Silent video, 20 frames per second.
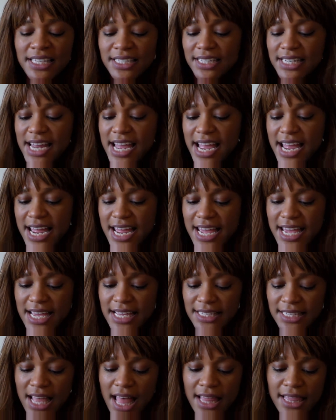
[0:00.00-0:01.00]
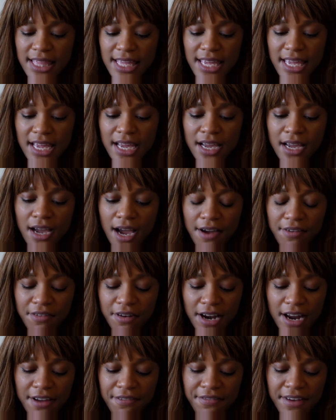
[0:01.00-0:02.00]
today is the
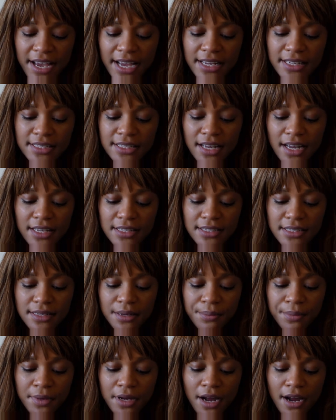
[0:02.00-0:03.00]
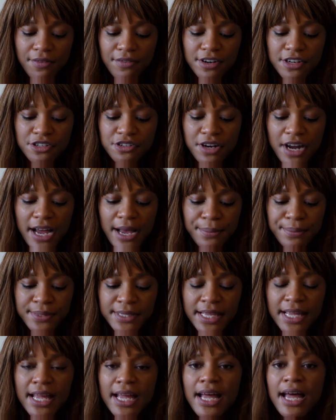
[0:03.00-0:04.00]
Cover FX Custom Cover
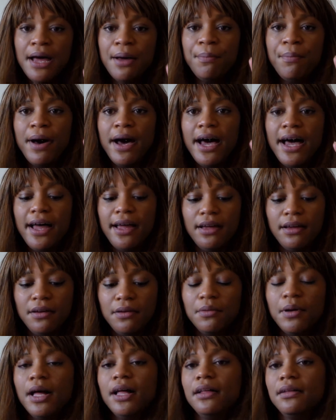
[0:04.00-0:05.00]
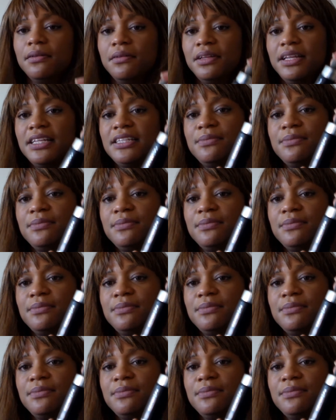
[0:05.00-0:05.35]
Drops but well,